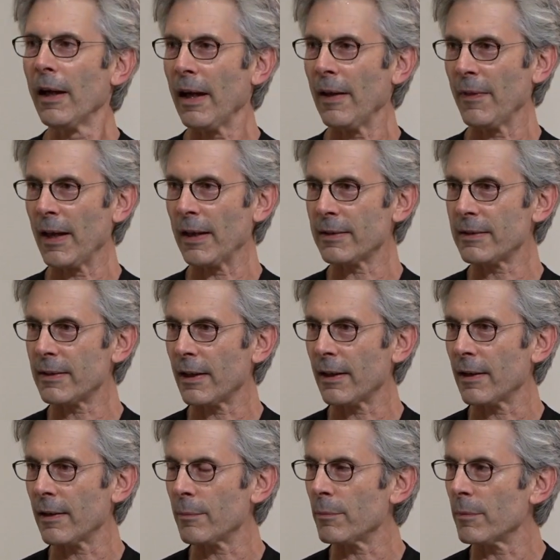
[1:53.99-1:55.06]
and that
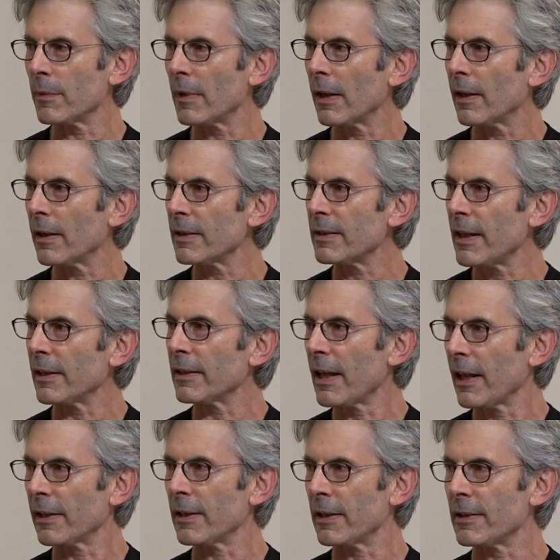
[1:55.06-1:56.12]
um, uh, Ted
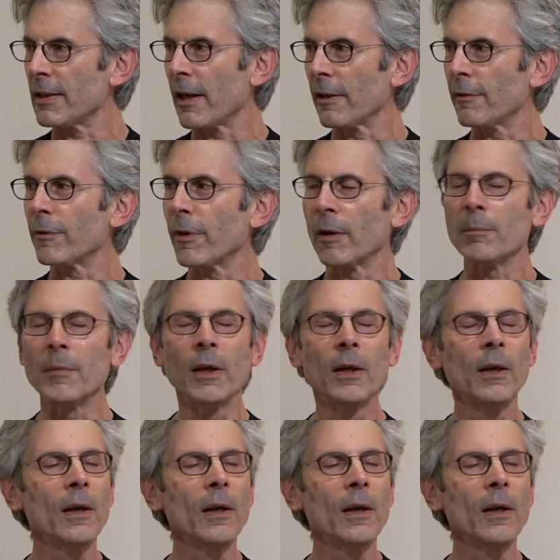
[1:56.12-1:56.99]
Kennedy died from.